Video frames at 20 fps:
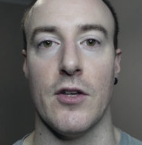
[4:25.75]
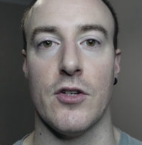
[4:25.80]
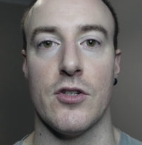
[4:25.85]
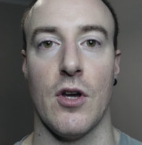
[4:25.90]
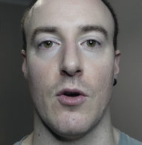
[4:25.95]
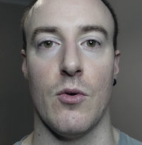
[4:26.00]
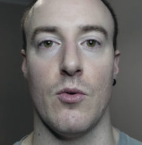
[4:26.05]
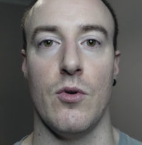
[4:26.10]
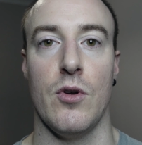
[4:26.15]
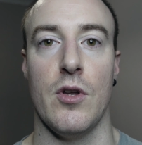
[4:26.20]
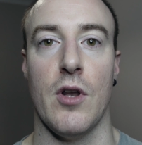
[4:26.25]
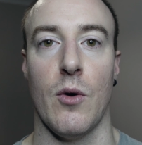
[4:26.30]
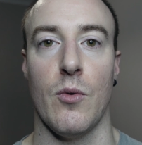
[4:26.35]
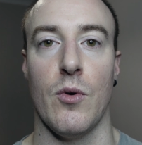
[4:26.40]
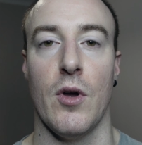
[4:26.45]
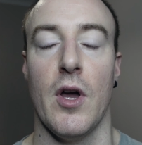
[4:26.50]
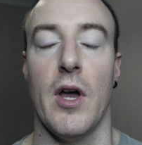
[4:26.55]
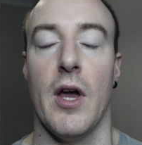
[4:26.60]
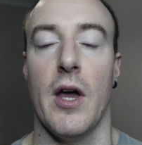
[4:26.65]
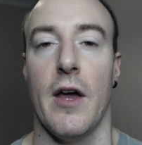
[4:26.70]
So,
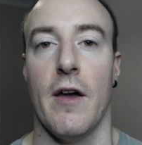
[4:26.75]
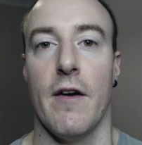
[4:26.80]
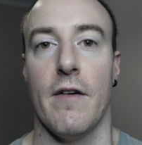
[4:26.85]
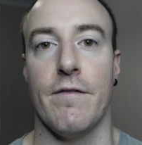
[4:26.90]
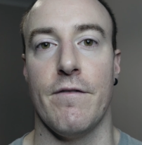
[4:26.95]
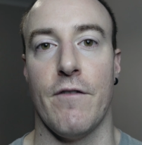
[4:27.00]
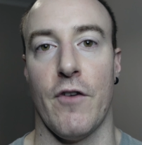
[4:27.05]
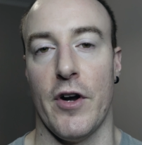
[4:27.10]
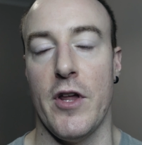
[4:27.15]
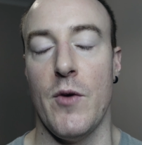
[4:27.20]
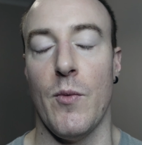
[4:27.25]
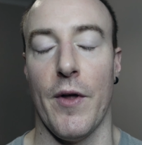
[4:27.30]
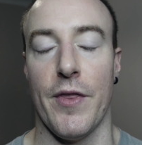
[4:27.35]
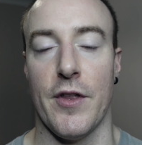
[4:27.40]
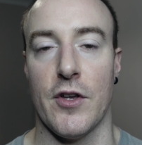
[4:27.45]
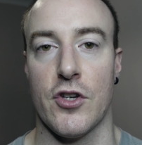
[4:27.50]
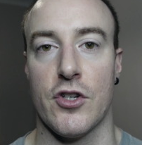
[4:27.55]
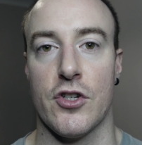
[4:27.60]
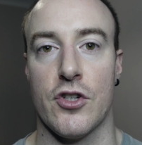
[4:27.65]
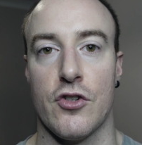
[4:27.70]
for anyone
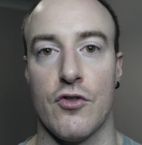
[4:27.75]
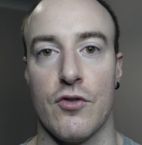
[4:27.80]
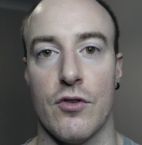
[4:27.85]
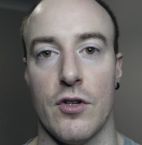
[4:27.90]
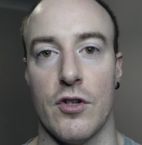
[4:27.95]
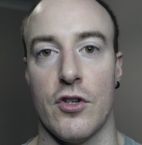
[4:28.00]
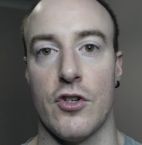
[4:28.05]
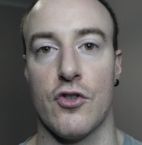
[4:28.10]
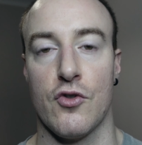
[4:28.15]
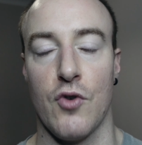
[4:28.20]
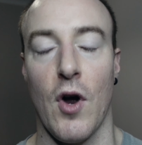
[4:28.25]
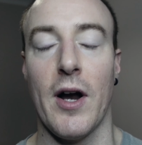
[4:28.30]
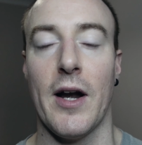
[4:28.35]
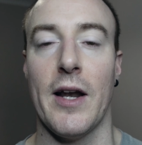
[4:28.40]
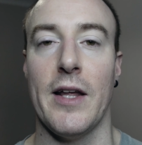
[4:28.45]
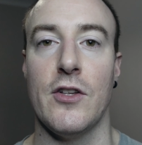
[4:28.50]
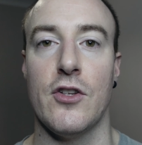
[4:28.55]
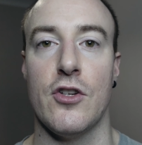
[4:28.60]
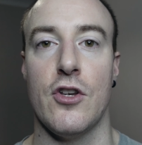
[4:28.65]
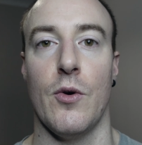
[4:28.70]
that's
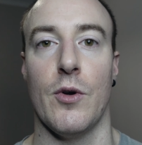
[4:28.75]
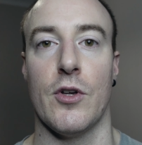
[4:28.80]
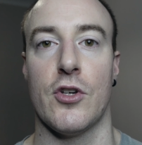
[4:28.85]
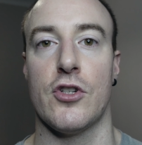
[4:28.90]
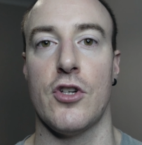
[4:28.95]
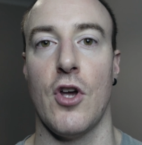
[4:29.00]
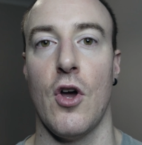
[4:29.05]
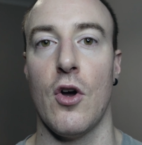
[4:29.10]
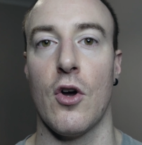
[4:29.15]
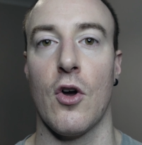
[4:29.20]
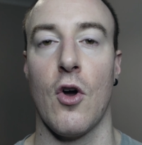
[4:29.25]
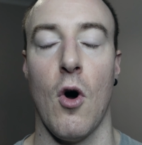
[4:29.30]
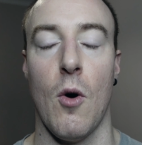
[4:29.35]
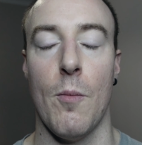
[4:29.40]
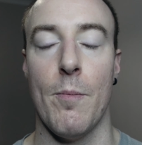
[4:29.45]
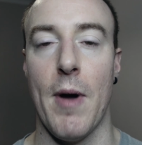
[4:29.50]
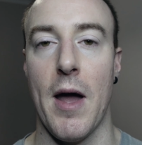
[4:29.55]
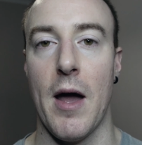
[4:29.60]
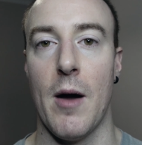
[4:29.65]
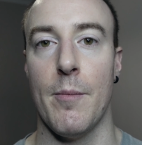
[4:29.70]
struggling to do a certain
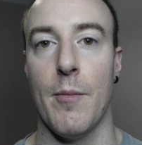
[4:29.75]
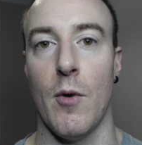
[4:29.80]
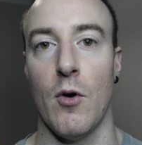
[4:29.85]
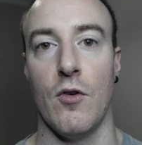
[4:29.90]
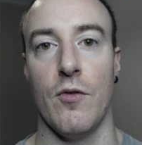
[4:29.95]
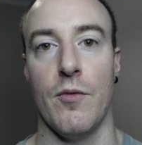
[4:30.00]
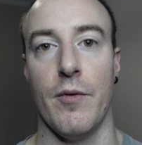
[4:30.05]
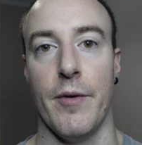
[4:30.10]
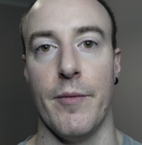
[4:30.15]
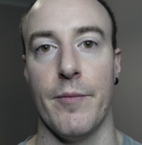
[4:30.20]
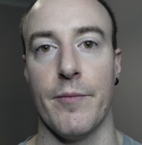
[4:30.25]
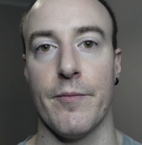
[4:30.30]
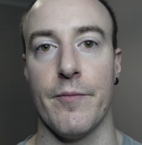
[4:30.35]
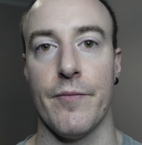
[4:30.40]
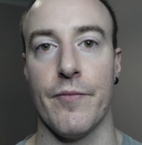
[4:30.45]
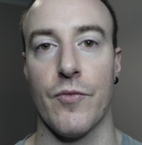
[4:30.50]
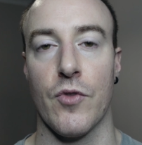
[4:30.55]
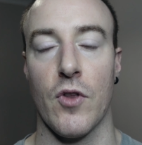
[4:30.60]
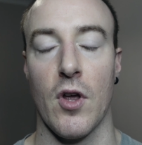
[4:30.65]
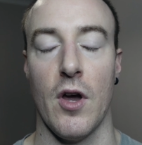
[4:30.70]
compound movement
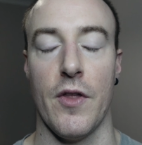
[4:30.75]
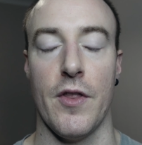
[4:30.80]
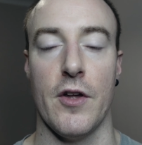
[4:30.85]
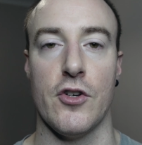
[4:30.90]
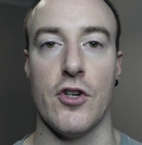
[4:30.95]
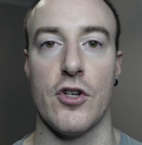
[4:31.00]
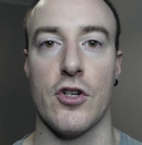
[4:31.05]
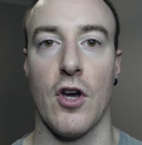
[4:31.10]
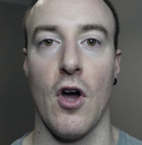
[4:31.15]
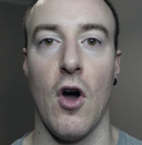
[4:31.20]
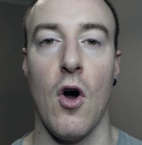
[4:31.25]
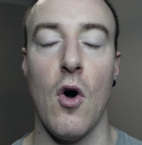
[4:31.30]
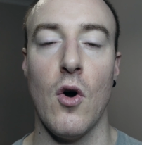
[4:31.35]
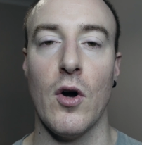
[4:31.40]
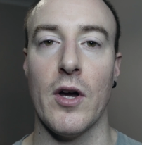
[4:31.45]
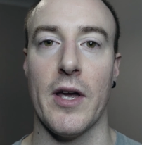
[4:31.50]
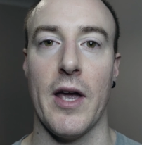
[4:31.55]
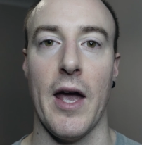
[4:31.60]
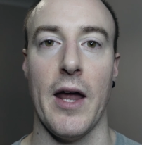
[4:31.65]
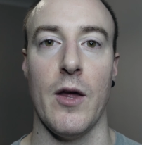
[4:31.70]
and they just
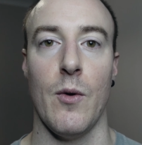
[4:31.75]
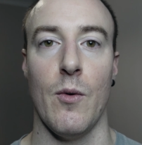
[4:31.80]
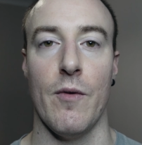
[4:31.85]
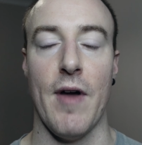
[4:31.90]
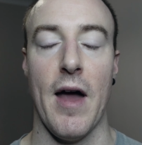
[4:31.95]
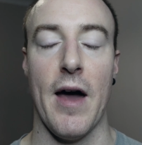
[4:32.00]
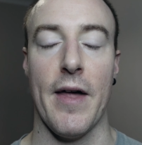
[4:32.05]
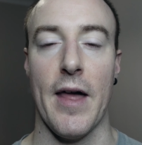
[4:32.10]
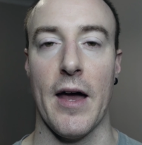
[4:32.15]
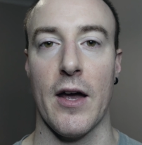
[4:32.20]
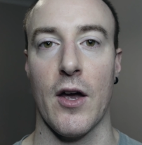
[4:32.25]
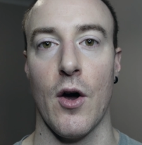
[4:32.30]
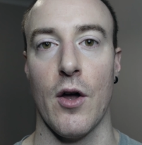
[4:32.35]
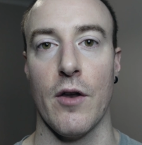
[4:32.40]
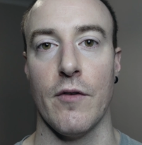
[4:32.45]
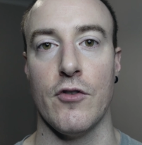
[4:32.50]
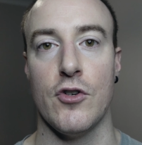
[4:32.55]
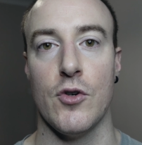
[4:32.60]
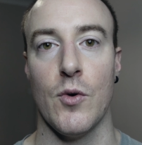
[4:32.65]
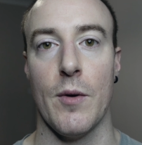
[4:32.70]
can't get it without that kind
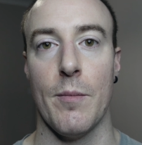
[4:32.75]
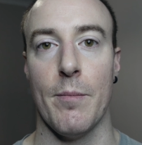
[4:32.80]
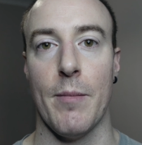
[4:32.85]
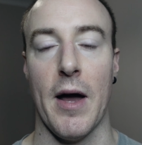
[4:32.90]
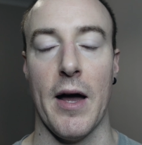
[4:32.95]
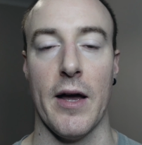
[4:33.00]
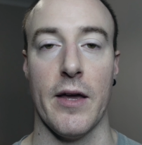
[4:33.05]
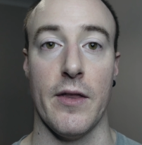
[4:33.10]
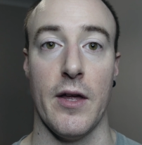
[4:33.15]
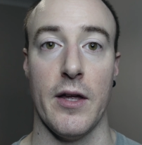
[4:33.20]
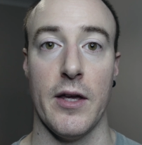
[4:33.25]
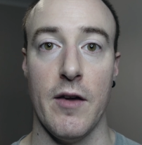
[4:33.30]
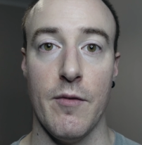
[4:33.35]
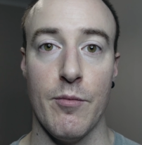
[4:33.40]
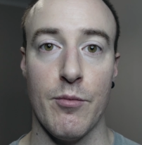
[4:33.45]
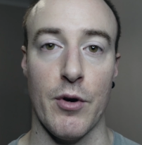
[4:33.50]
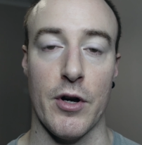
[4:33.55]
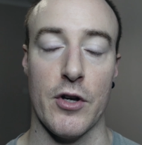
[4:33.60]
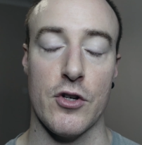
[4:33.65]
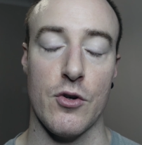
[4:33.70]
of joint pain, then
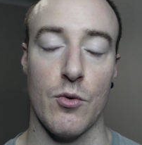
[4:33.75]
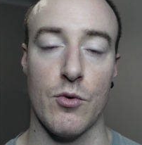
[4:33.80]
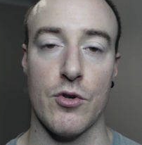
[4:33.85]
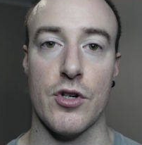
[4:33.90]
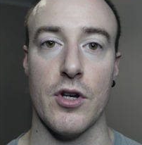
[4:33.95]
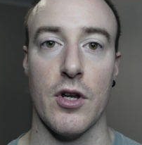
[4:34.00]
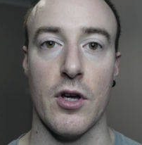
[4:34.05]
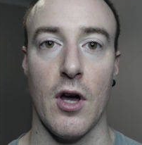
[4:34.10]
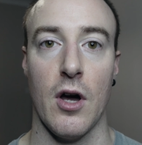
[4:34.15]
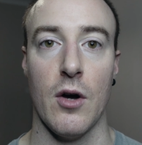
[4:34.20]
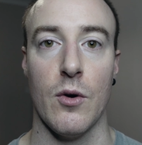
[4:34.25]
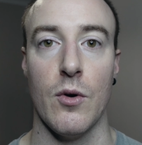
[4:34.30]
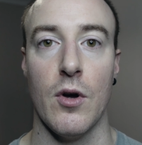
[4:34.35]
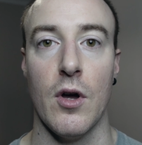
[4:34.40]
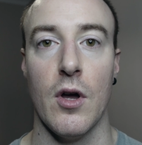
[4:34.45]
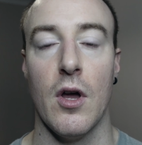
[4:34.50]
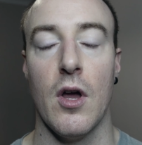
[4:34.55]
give pre-exhaustion a go.